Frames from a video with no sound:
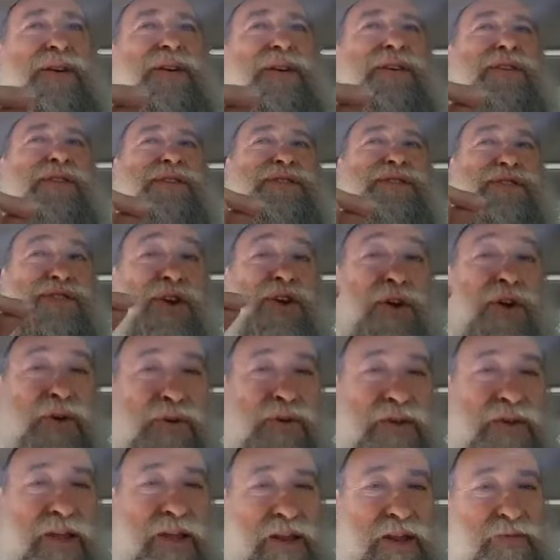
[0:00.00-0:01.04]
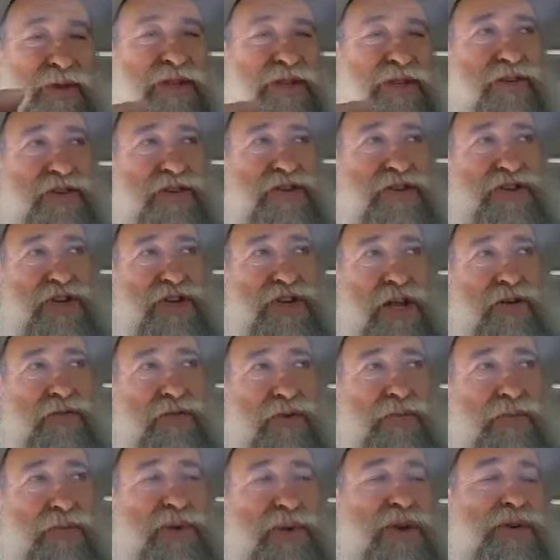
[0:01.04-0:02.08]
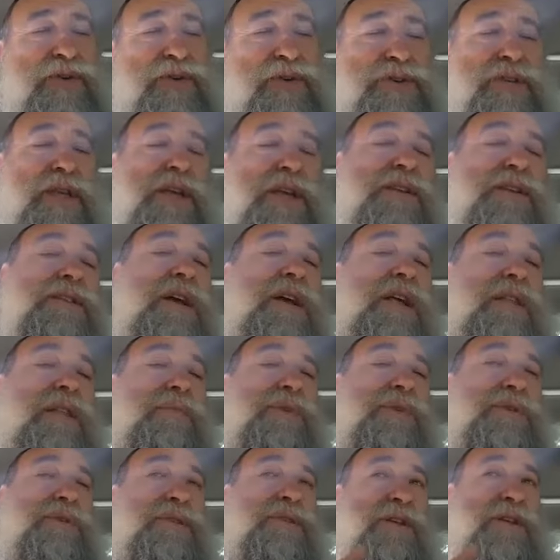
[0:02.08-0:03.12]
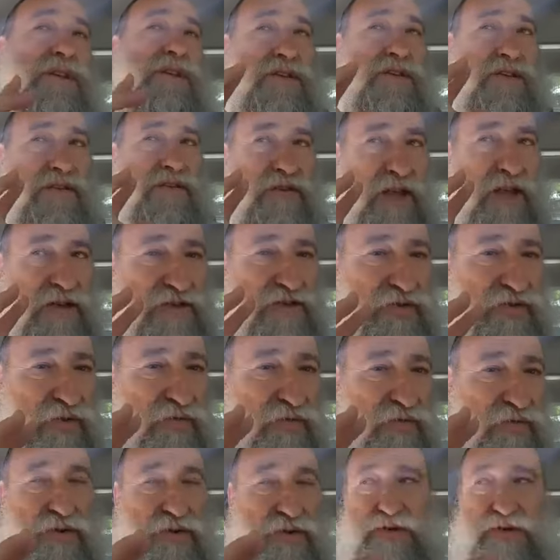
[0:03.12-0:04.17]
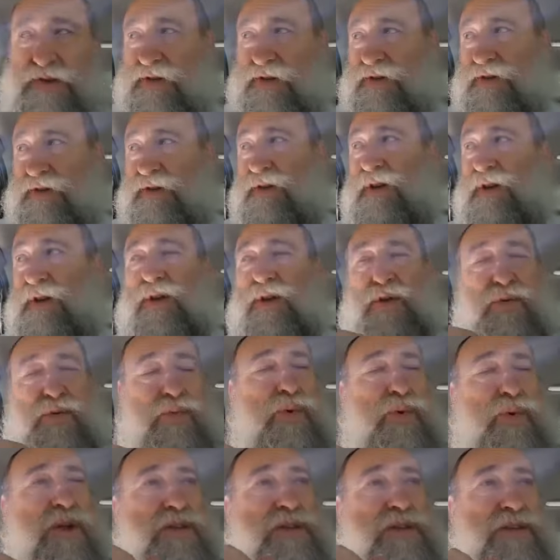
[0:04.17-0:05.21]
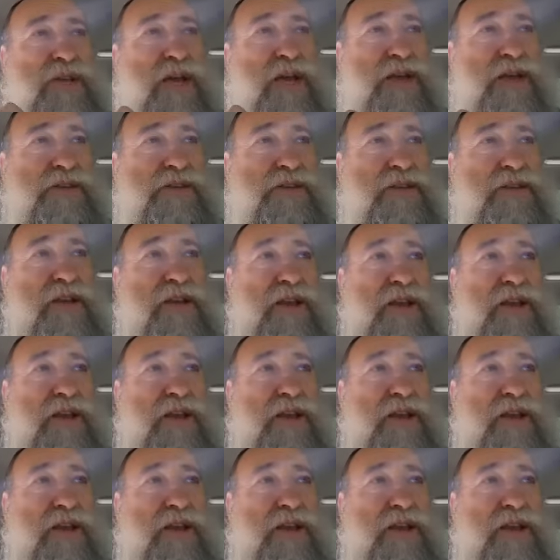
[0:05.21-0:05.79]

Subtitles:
the soul and mitzvah in general, because King Solomon has two verses. One says,